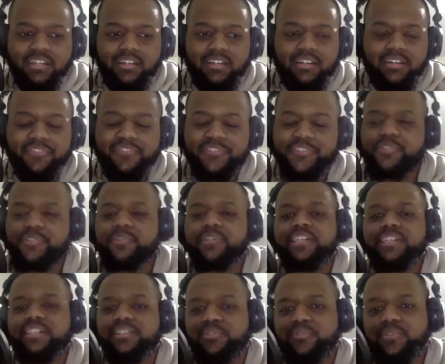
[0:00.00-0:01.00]
For sure,
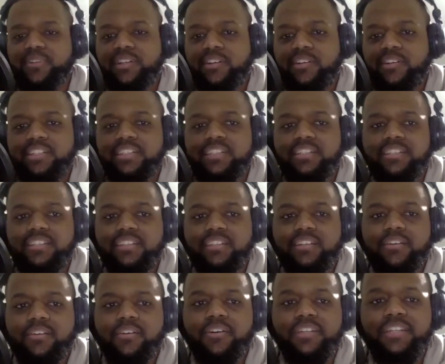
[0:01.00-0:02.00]
he could do it on the
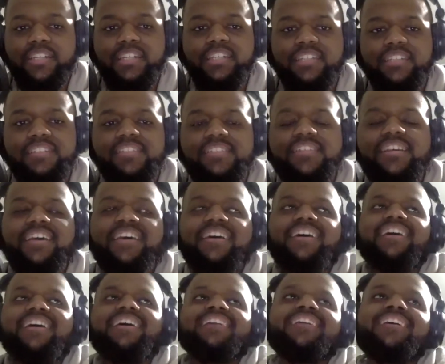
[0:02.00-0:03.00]
East.
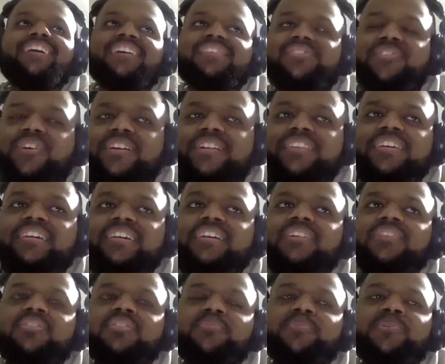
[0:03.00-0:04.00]
Then I started thinking a
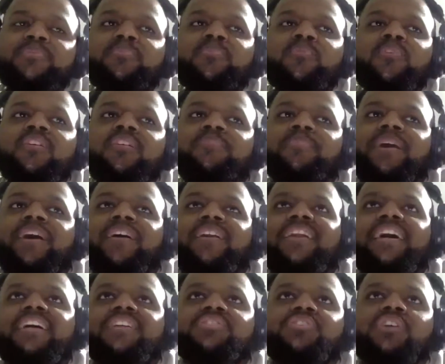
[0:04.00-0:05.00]
little bit more about
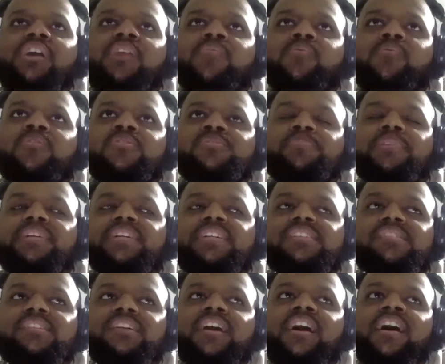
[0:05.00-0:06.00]
John Wall's play
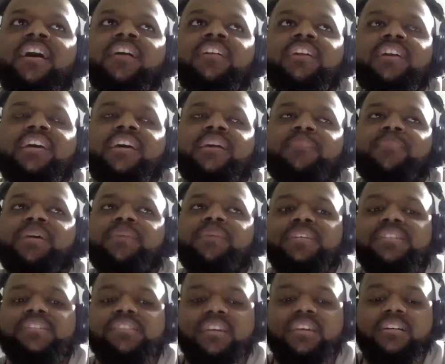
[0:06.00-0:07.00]
style, and maybe
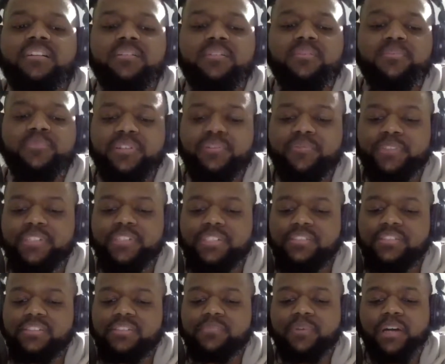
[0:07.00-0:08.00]
it's a little bit of
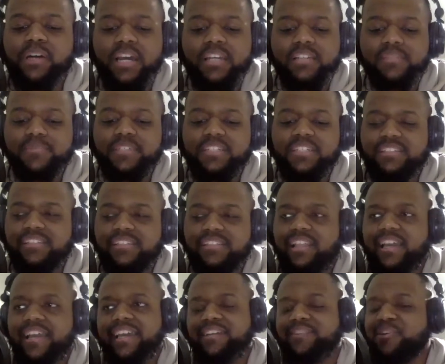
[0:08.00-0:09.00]
recency bias because
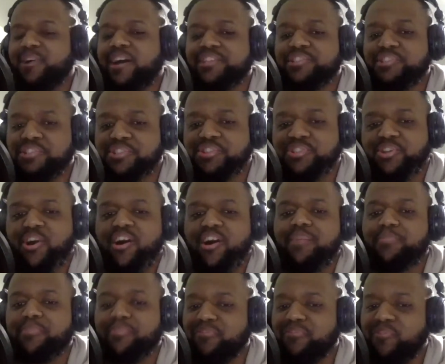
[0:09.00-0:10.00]
I just saw him
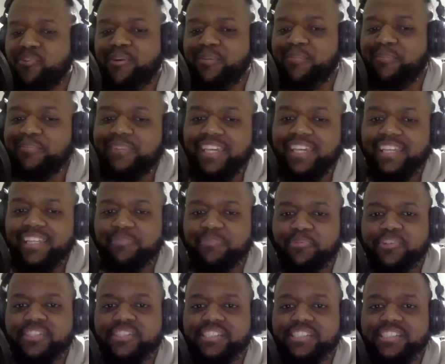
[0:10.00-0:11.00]
perform in the
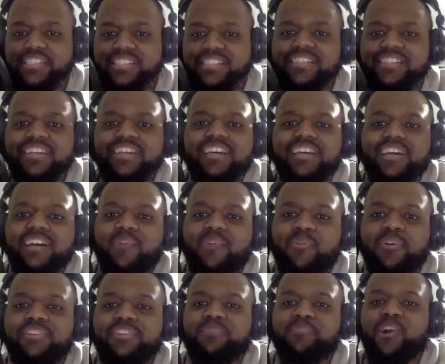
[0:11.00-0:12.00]
preseason
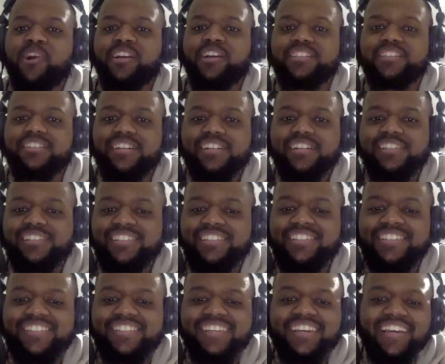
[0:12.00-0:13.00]
with DeMarcus
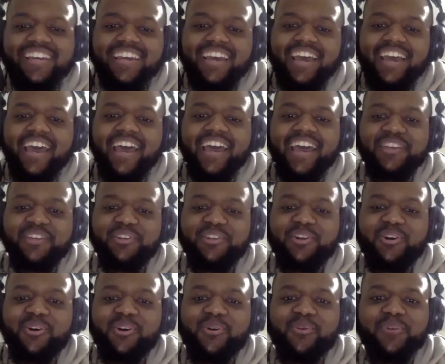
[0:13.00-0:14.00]
Cousins,
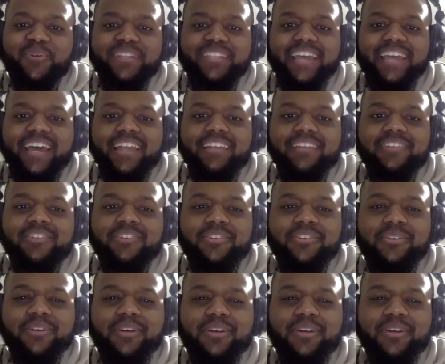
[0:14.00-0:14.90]
with that little